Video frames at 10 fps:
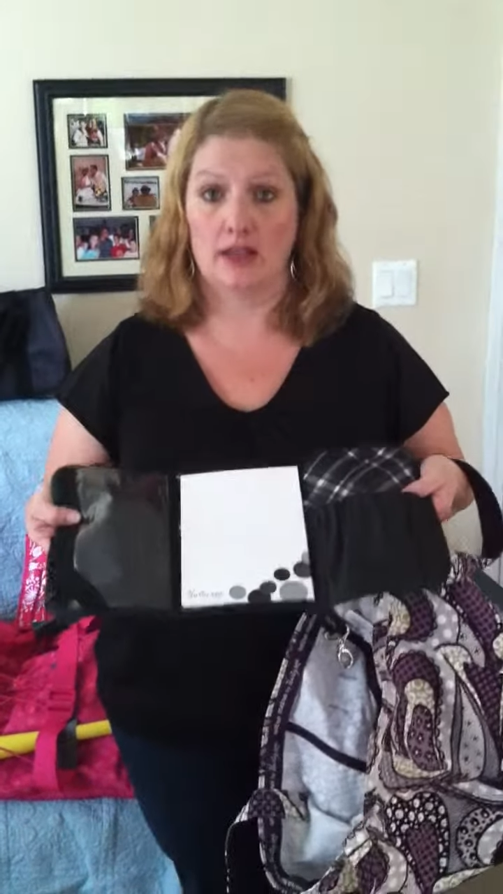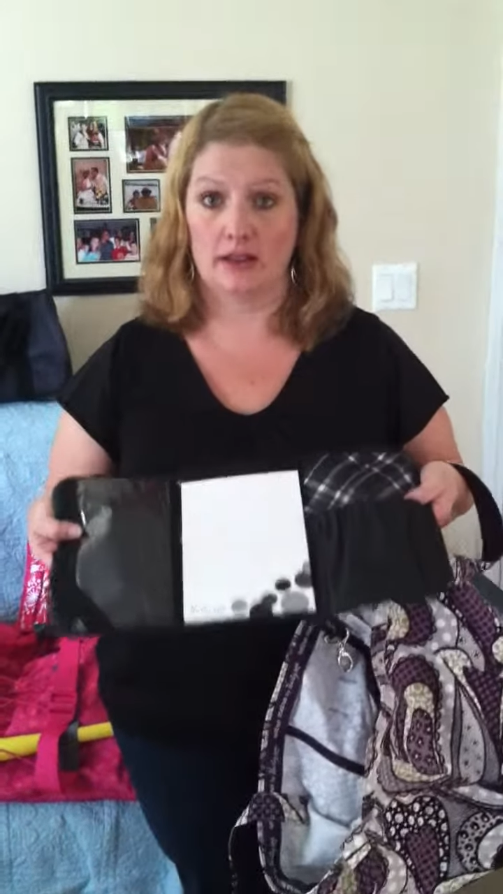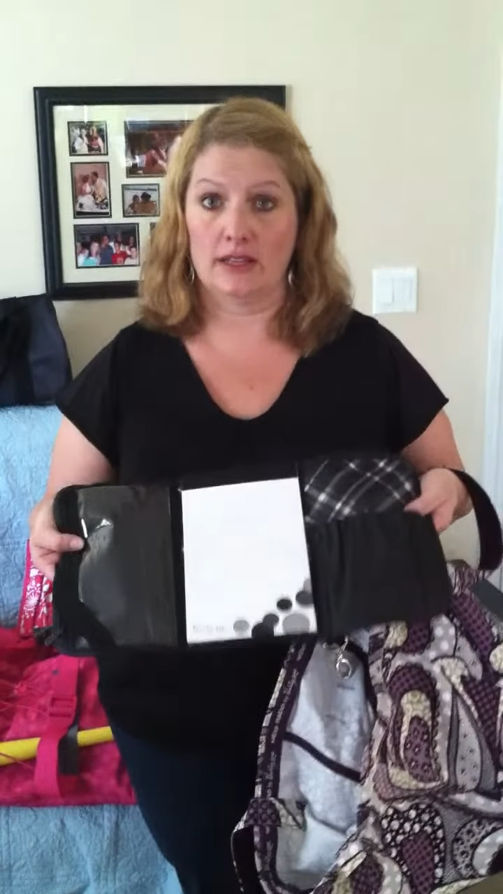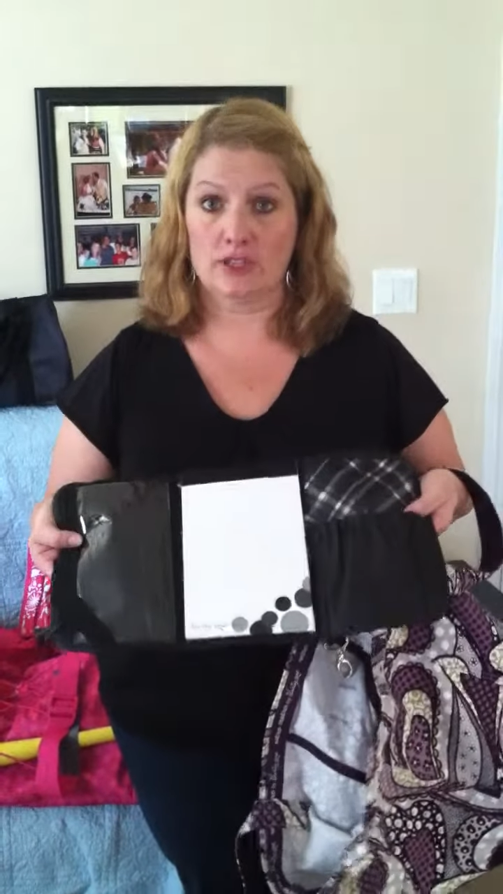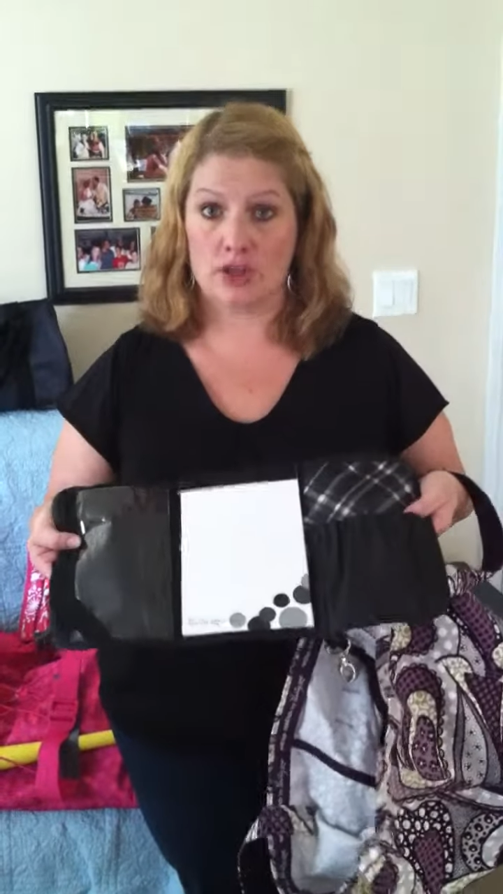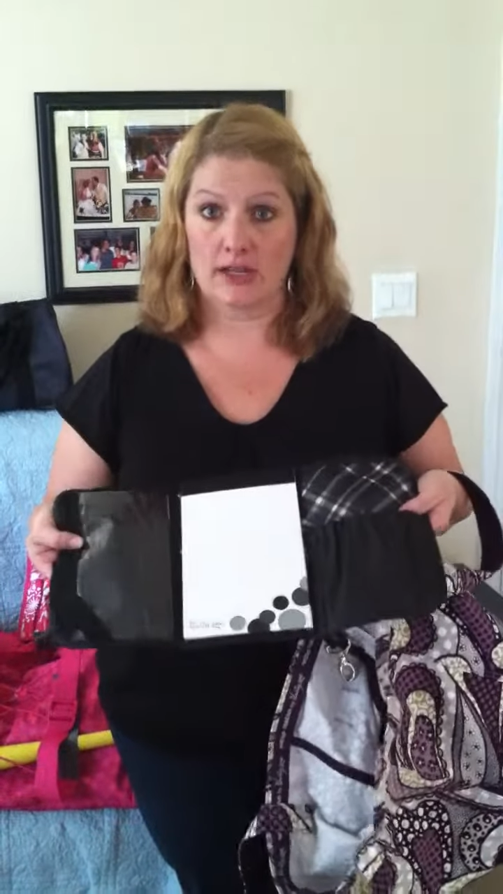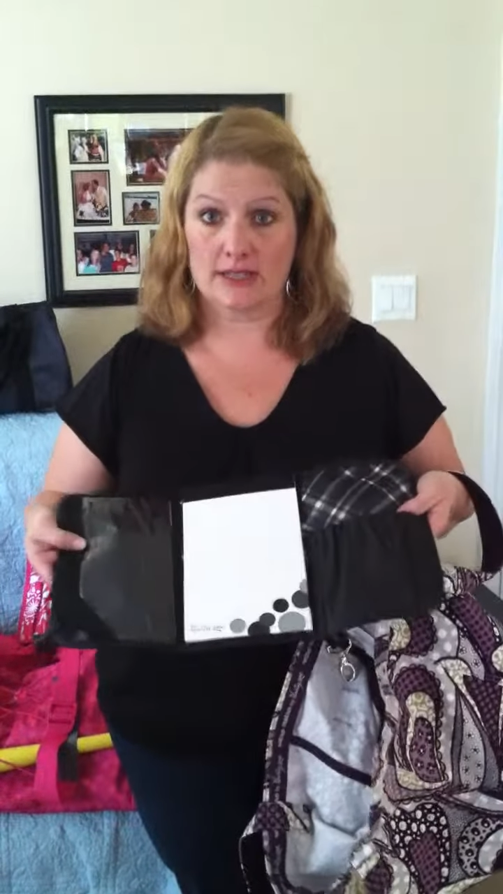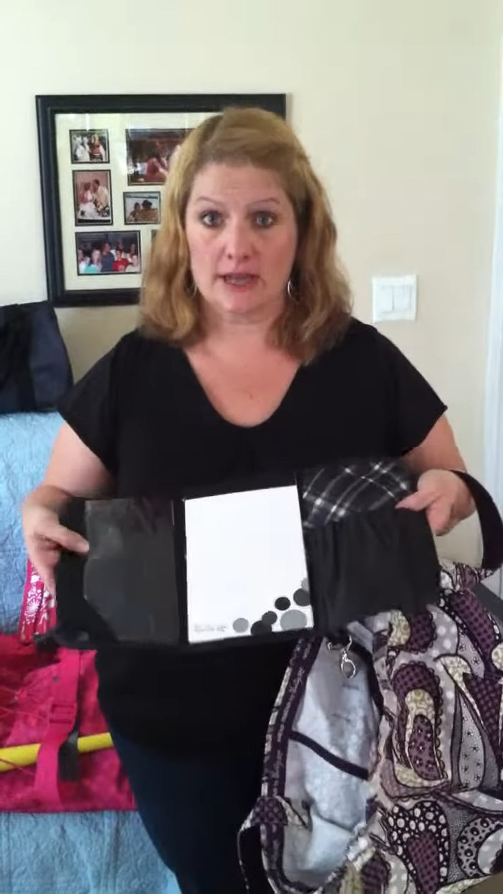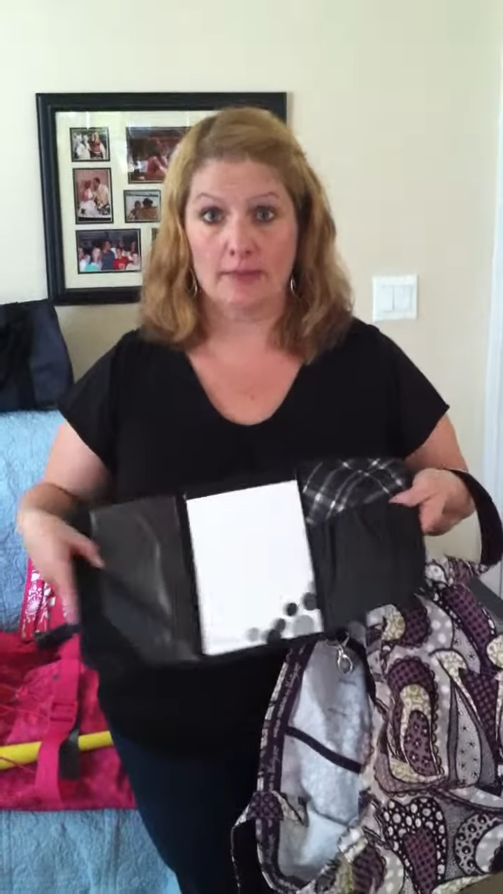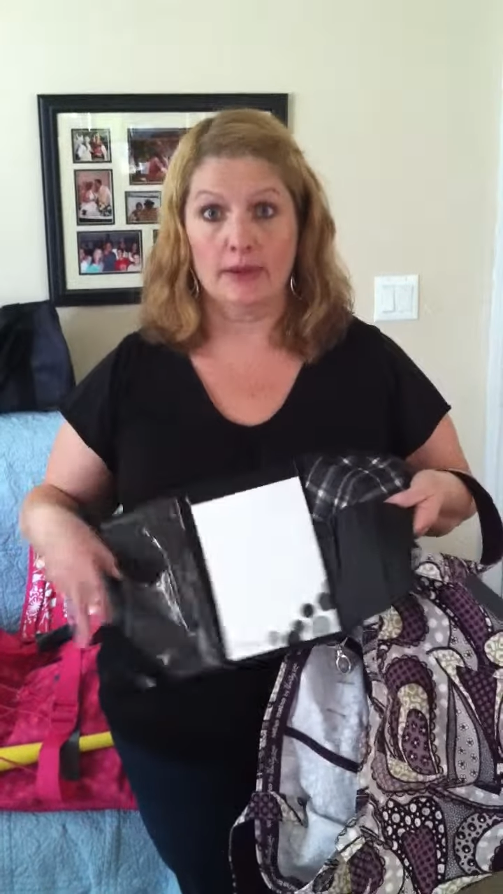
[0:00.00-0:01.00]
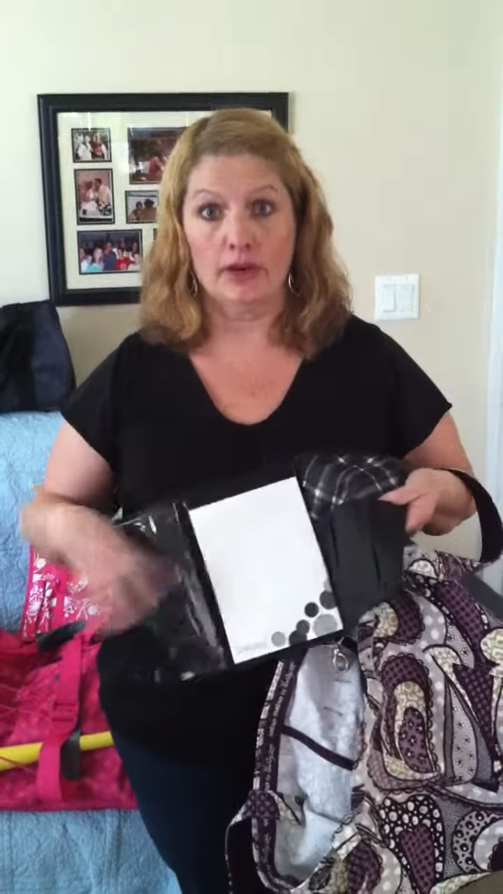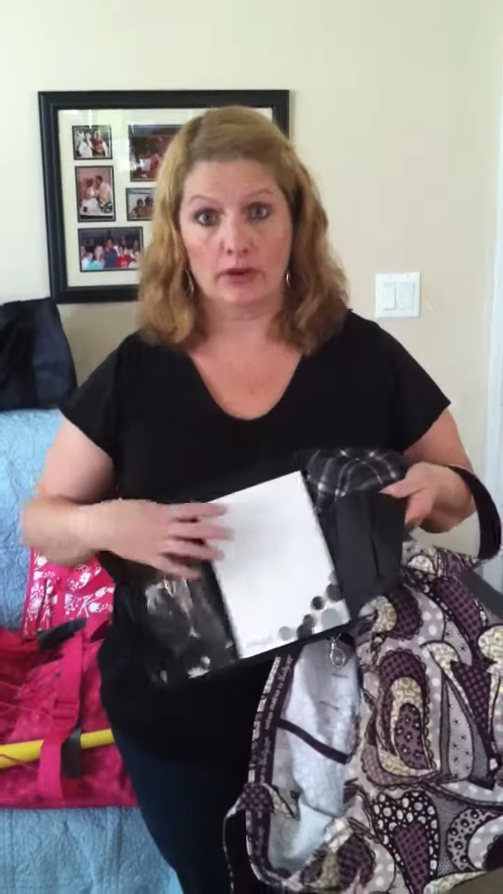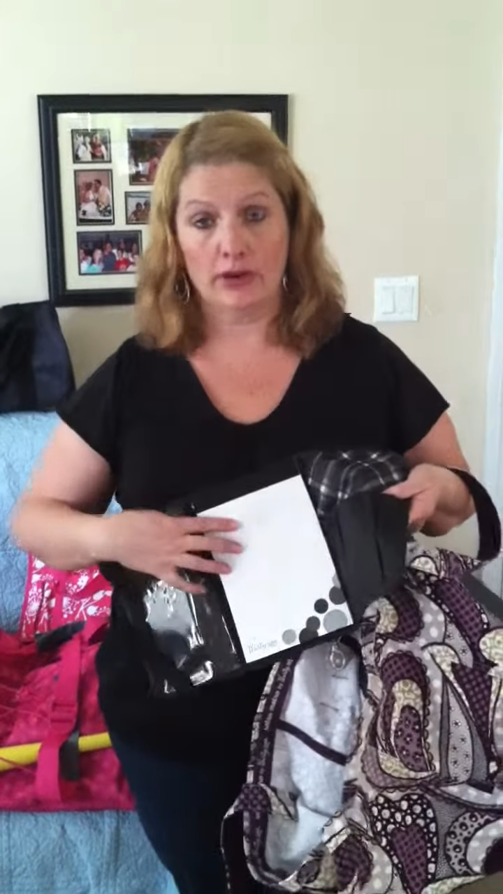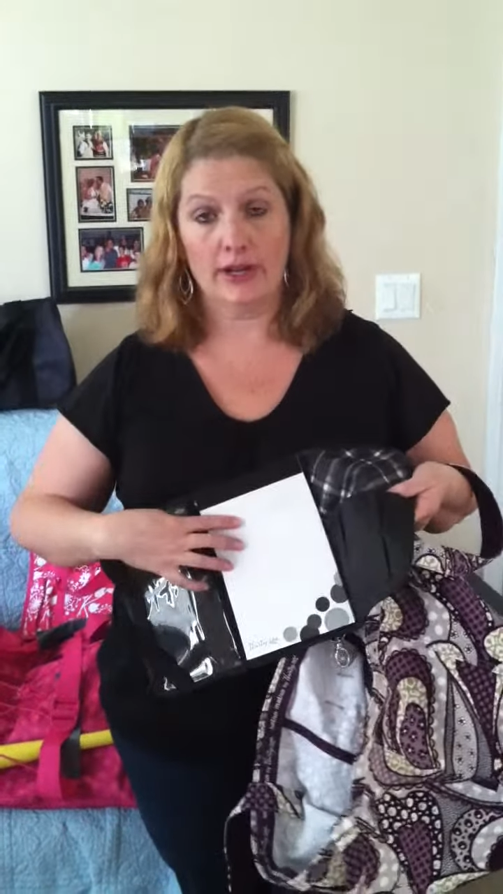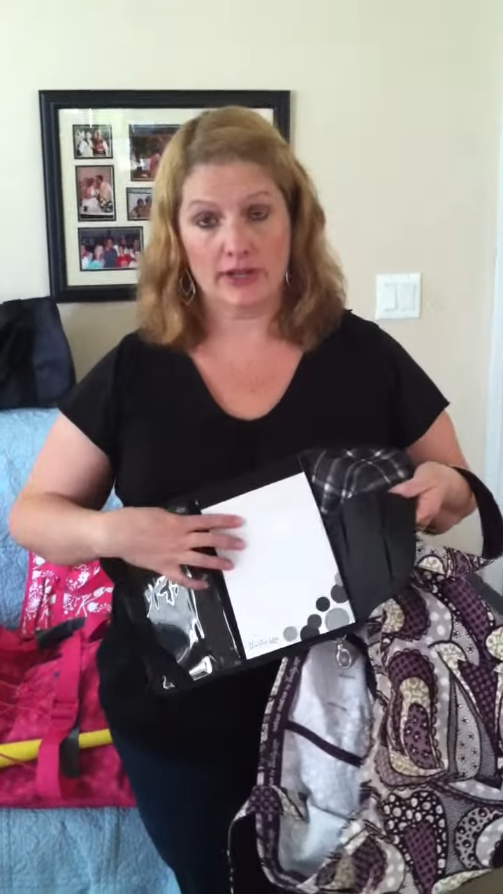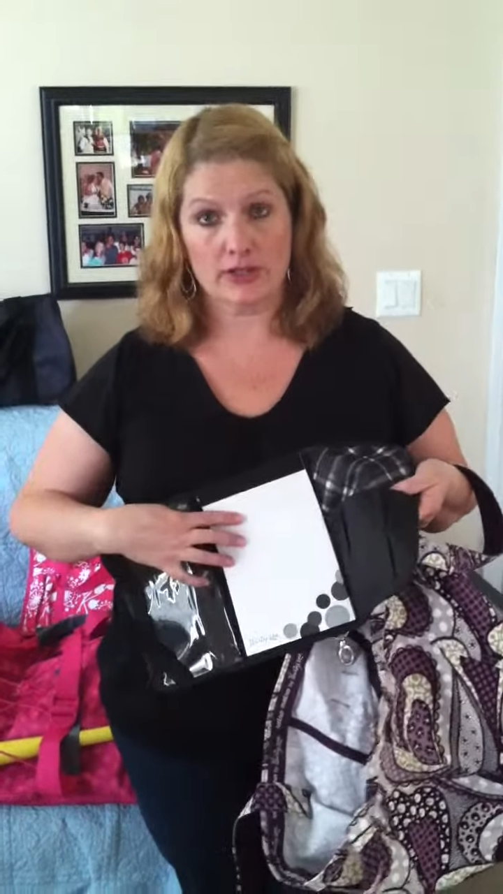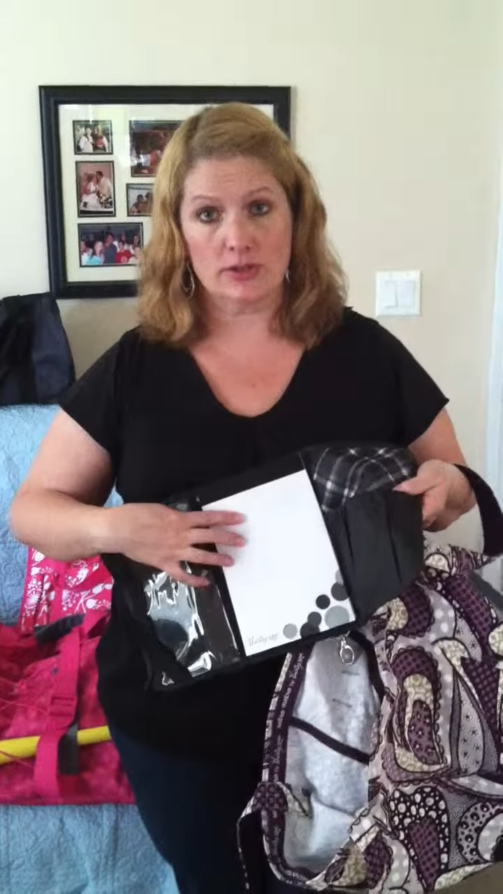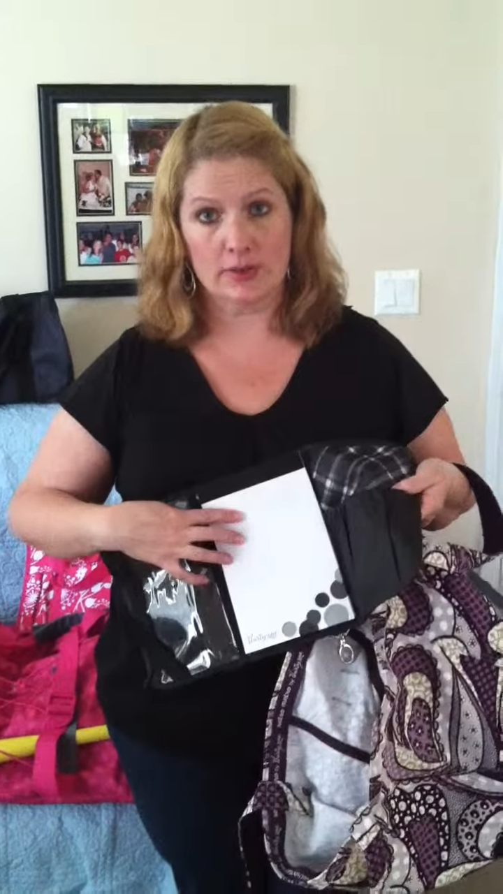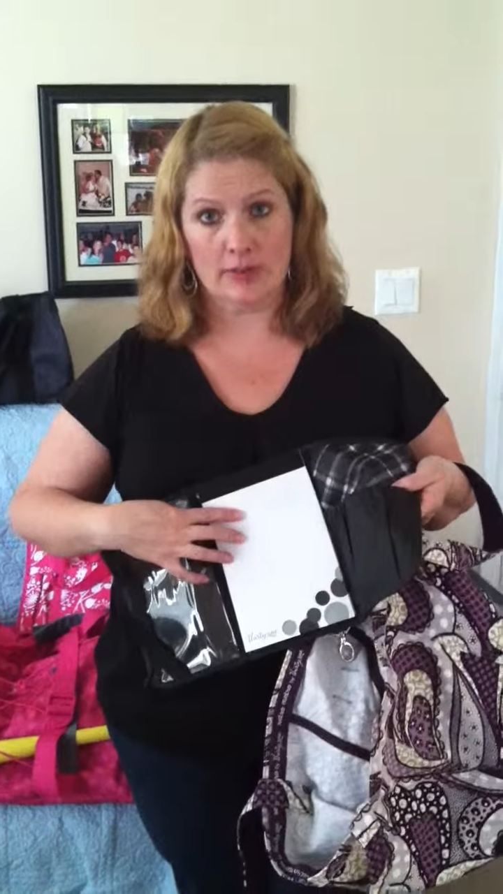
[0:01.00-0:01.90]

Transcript: an electronic tablet, or an actual